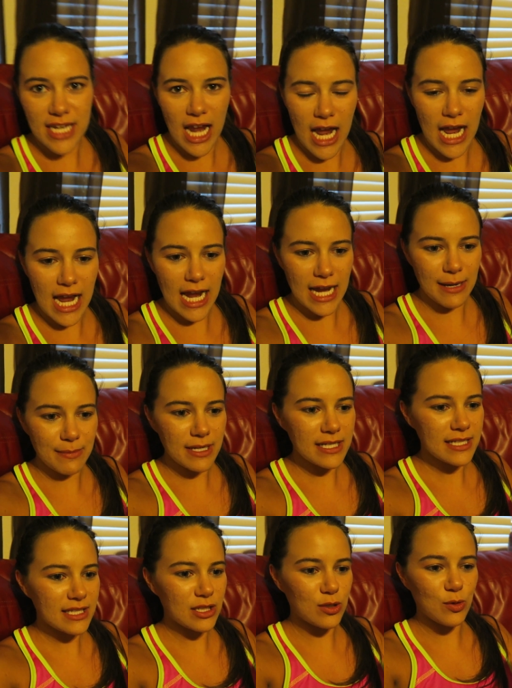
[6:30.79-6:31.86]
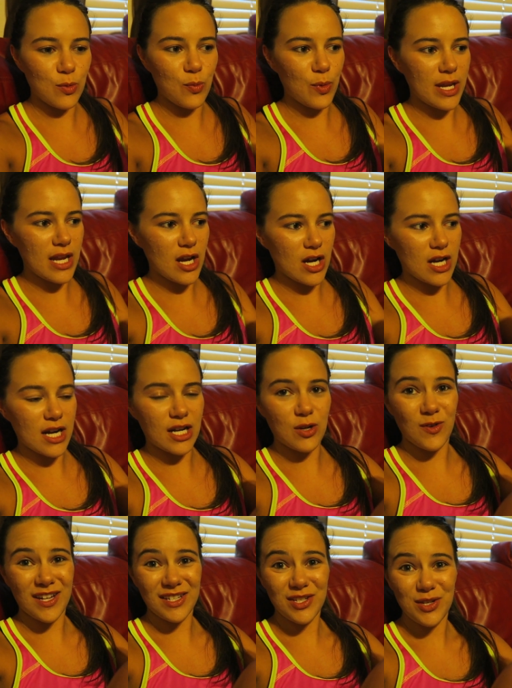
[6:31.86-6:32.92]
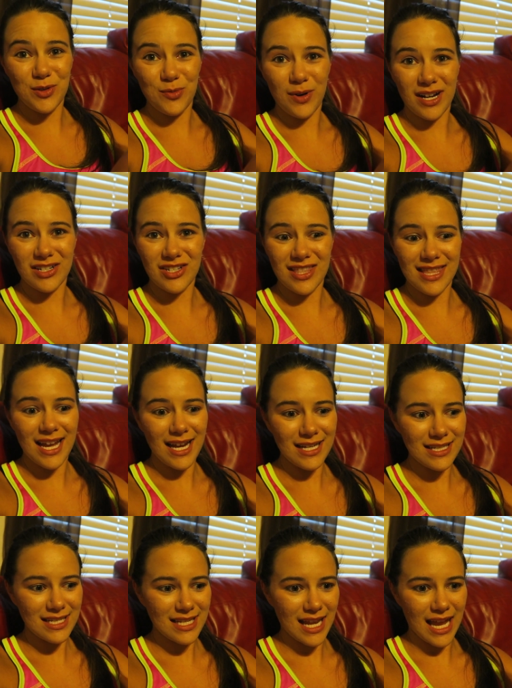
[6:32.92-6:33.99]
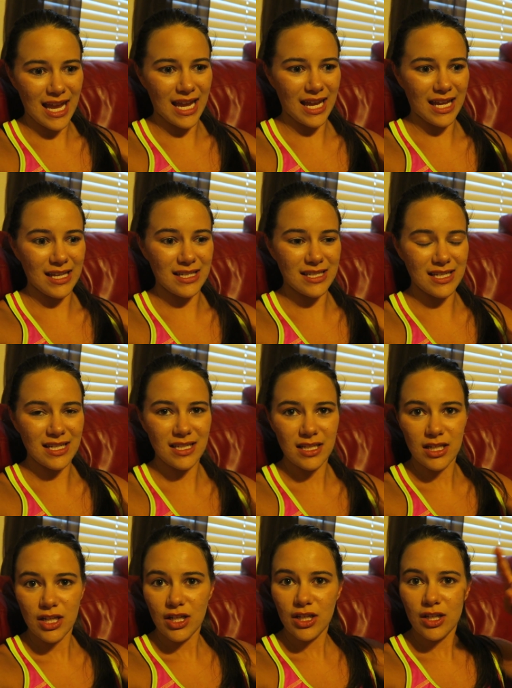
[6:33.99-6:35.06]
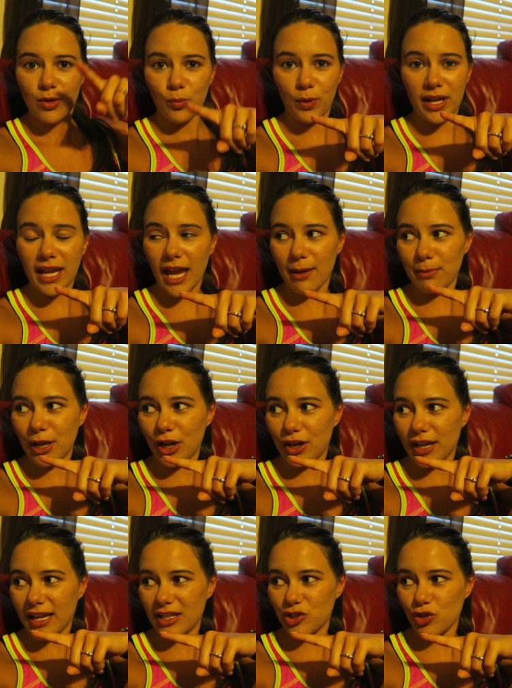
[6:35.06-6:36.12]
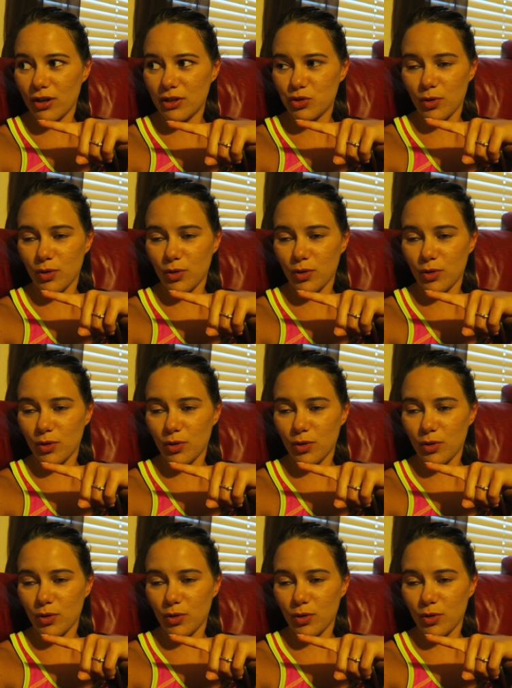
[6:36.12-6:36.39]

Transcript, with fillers: time, so we are going to watch that and we came here to get tree